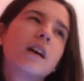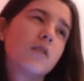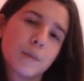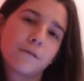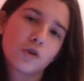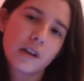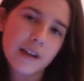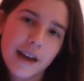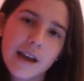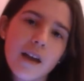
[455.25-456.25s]
I've got four, I
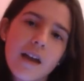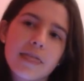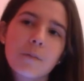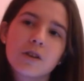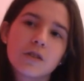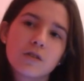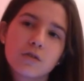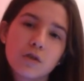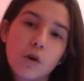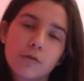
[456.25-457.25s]
think. Then we got
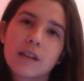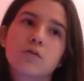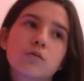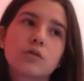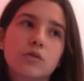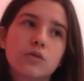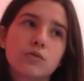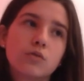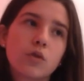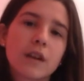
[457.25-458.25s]
two goldfish called
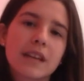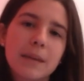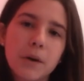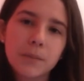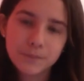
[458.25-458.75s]
Dory and Nemo.